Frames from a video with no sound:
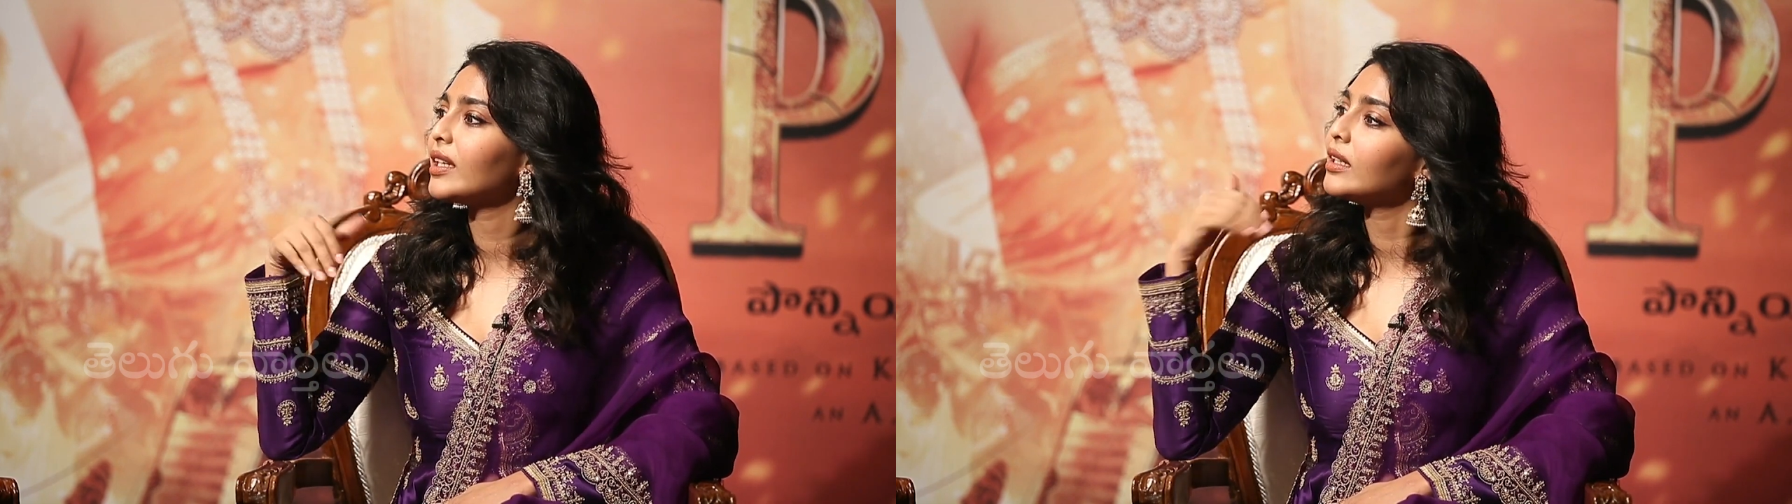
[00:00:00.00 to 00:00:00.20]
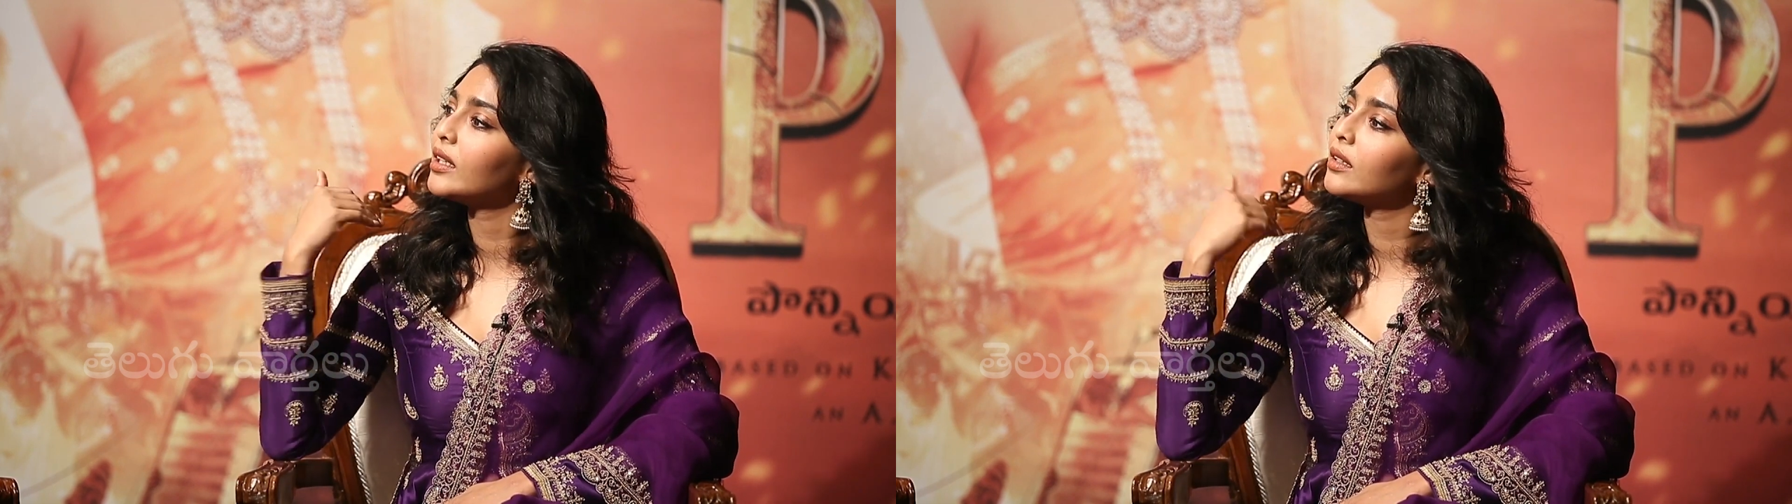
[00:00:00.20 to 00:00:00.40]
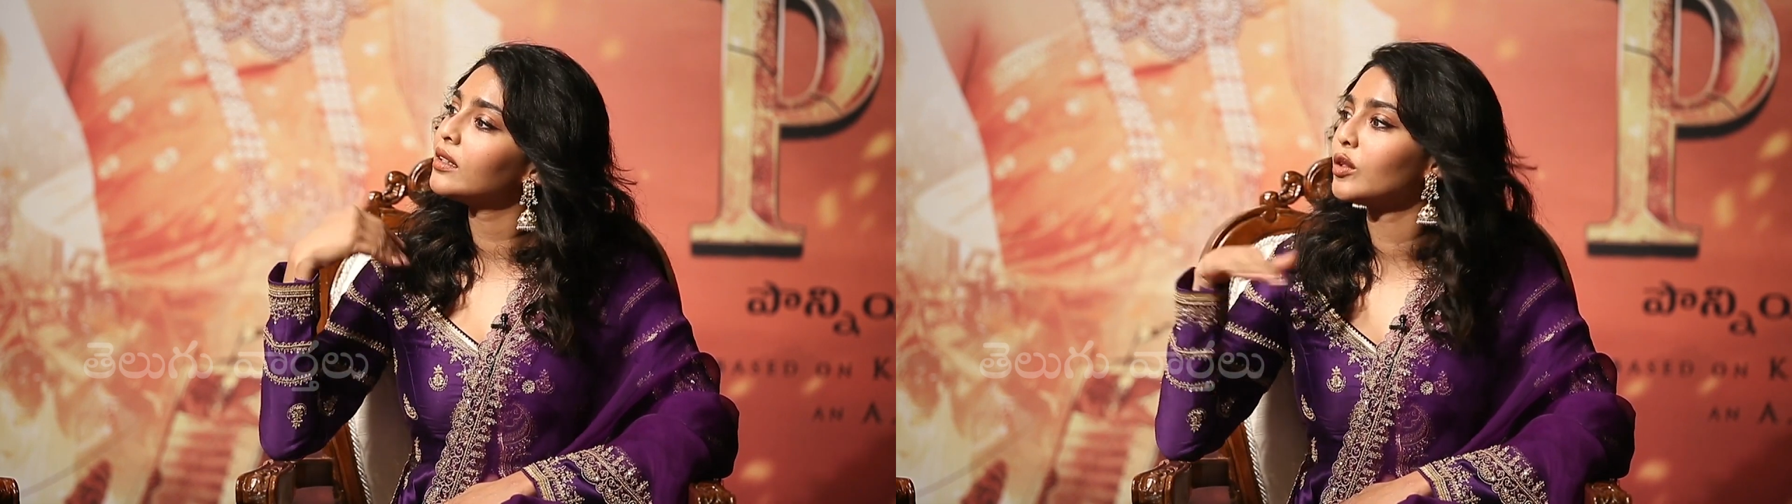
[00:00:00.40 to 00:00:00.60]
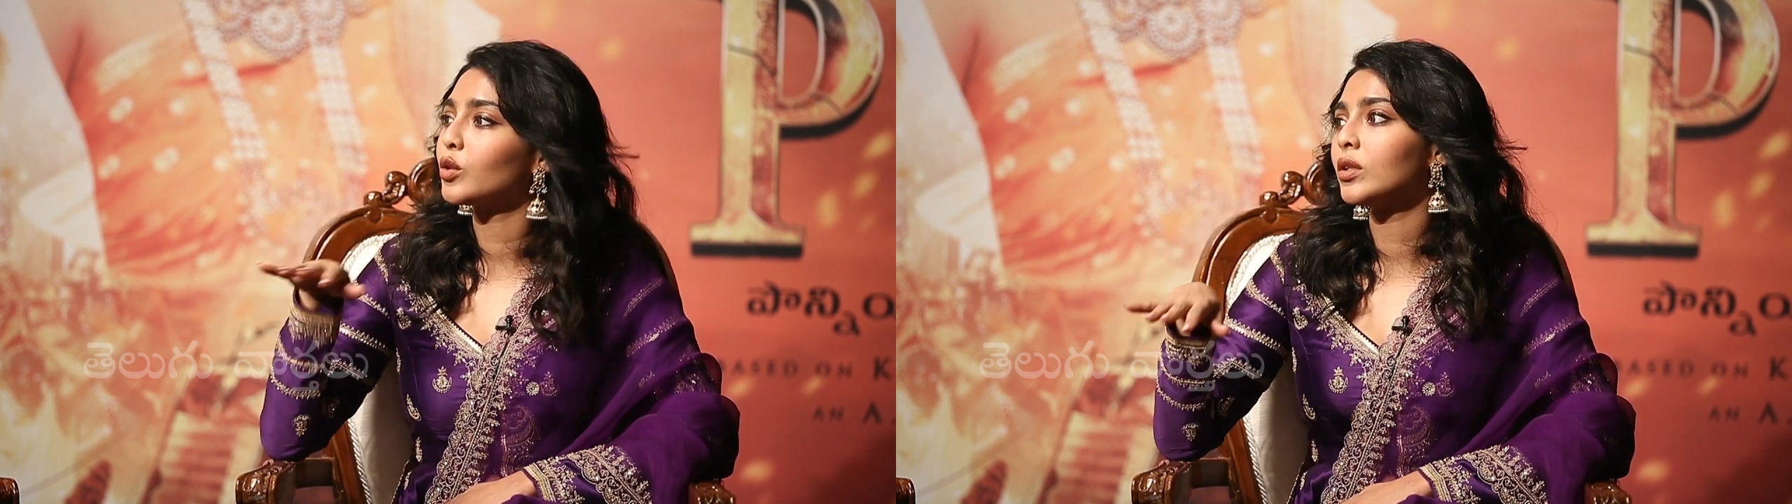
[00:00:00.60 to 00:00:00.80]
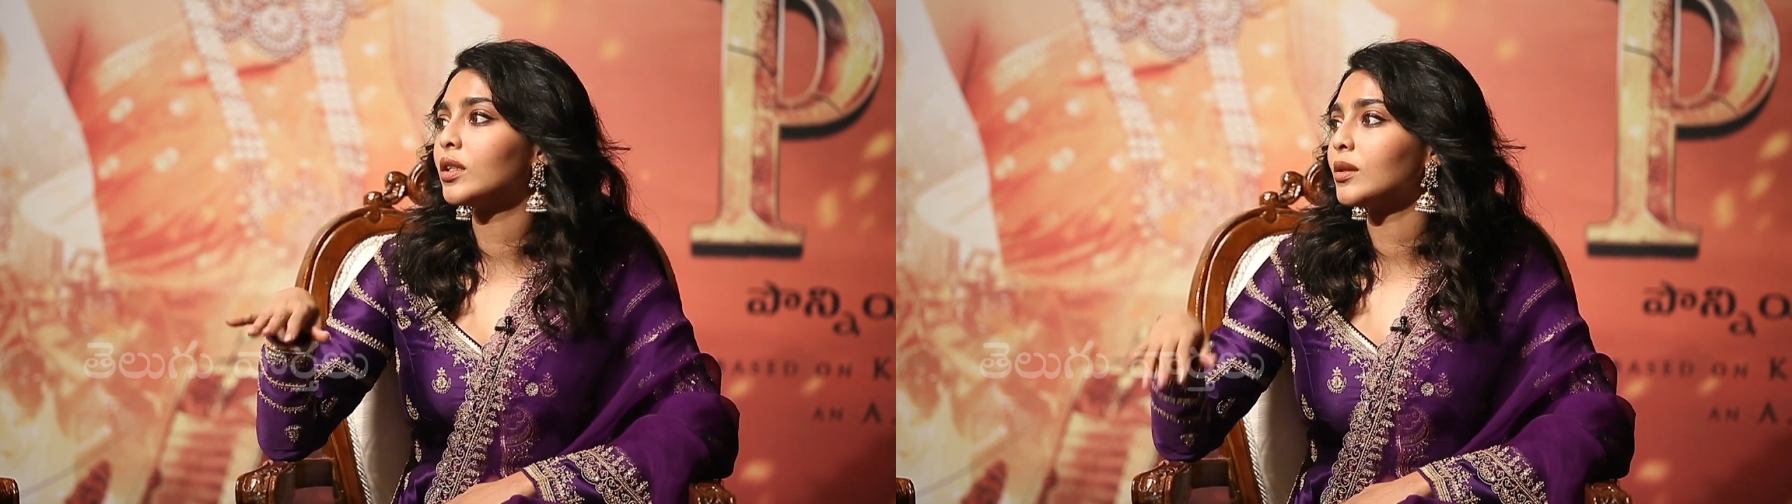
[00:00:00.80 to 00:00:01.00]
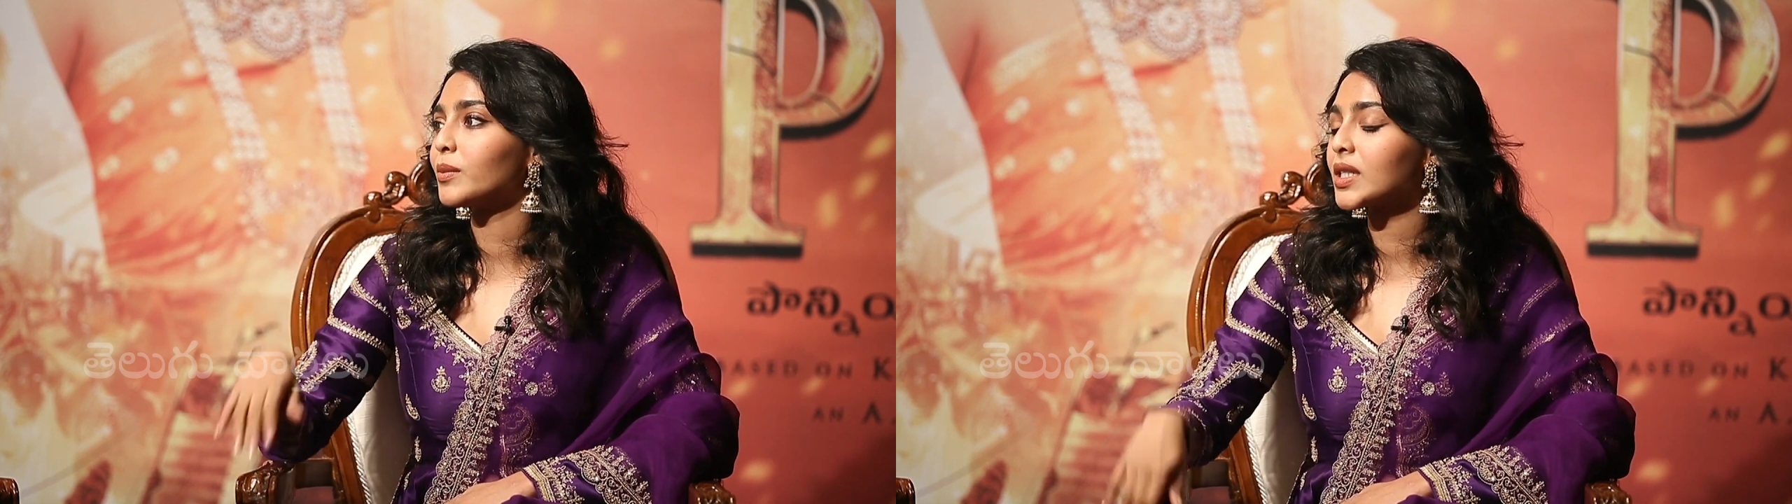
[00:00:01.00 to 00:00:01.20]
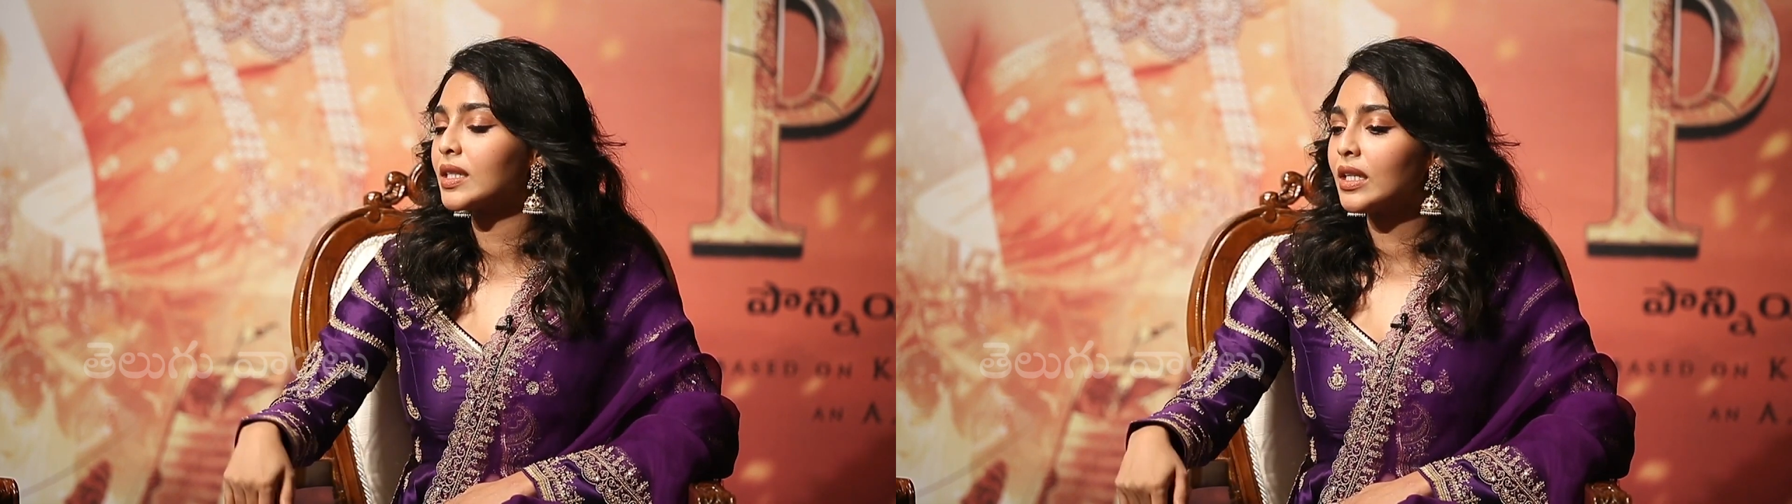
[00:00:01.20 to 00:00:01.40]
and in her own terms.